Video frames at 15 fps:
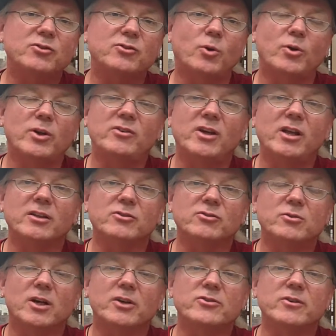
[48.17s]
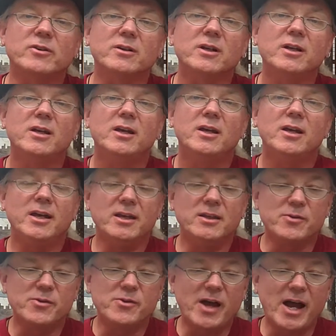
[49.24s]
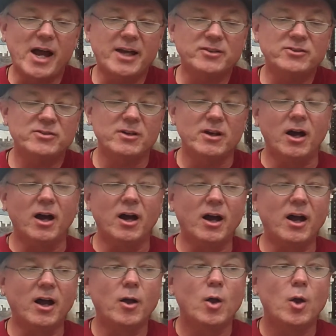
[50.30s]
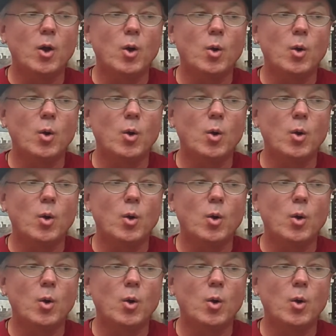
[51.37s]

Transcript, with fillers: storytelling structure in that uh,